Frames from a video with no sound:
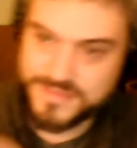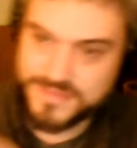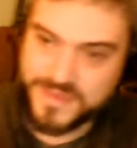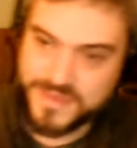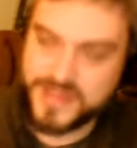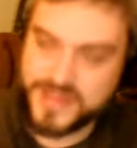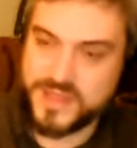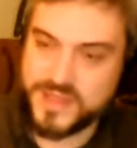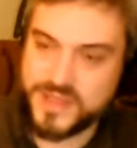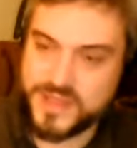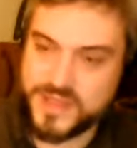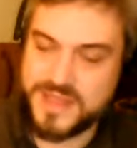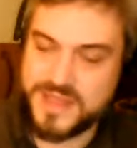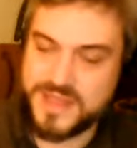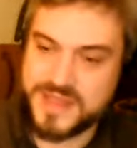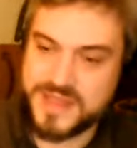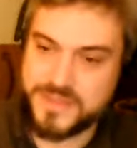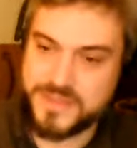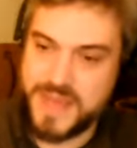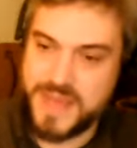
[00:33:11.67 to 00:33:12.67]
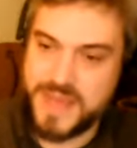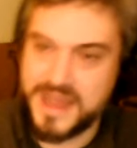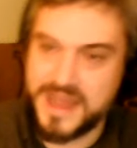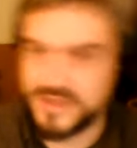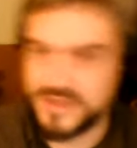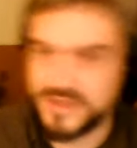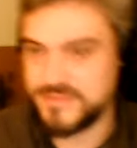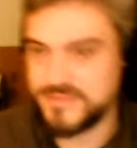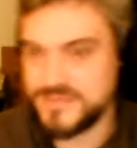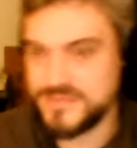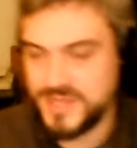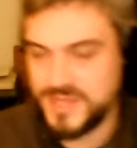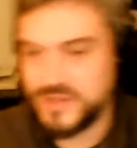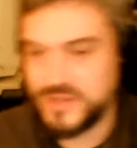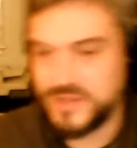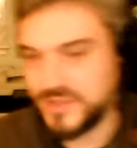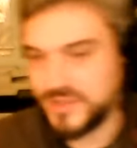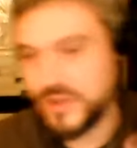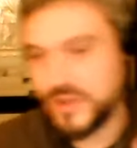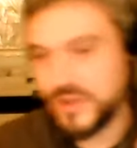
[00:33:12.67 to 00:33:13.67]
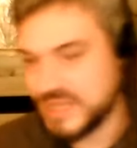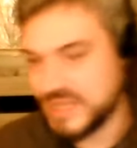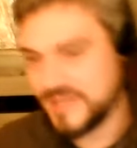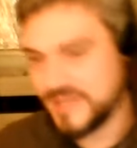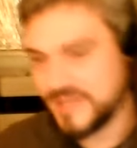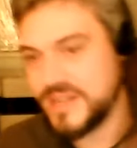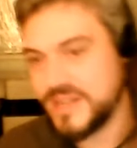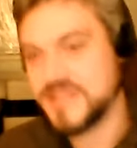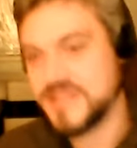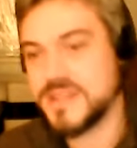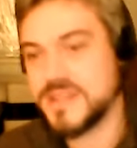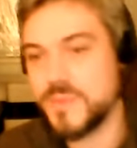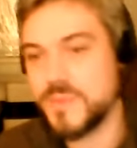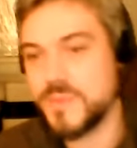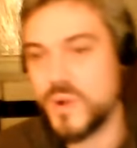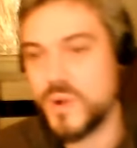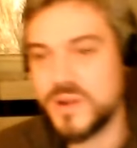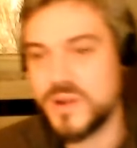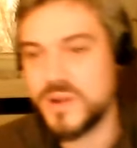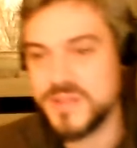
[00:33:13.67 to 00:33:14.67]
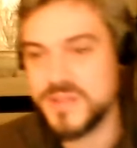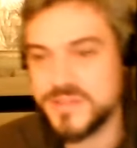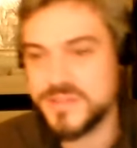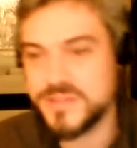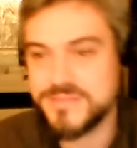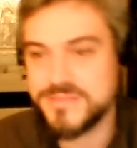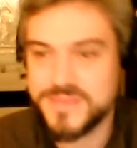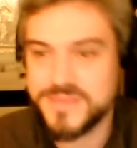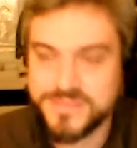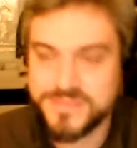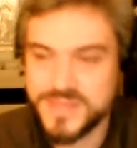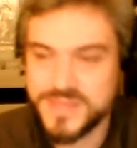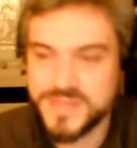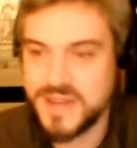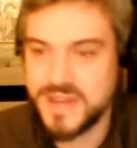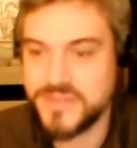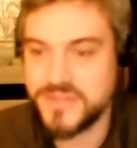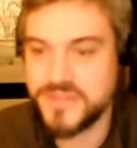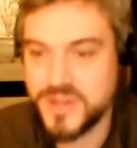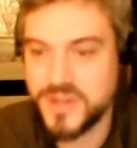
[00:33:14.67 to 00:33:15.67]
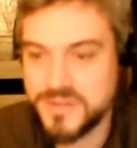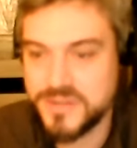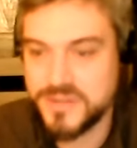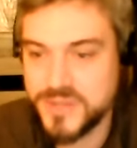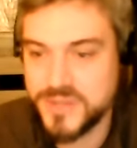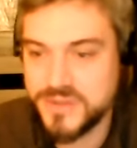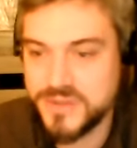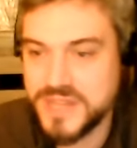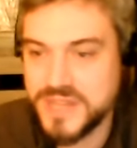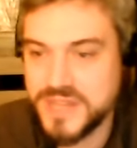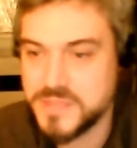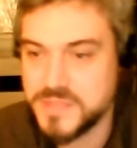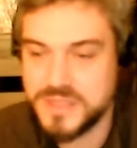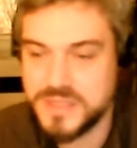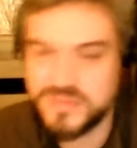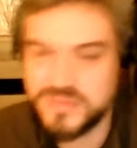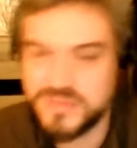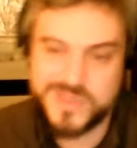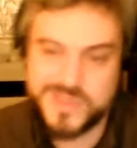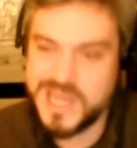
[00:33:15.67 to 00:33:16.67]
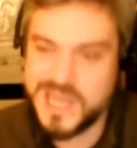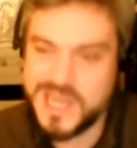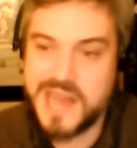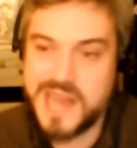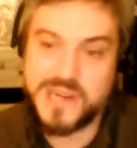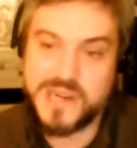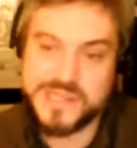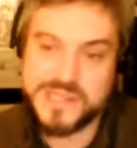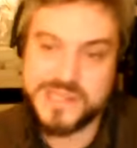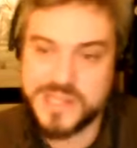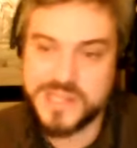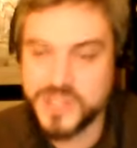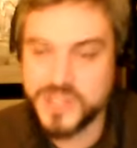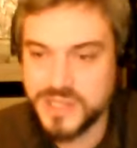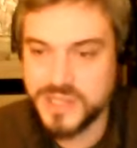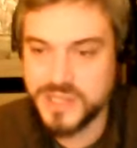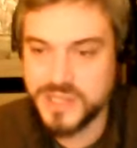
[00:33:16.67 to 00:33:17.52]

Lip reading: then you get the 1,000 back, and you don't get dividends anymore, and then kind of your investment is retired essentially.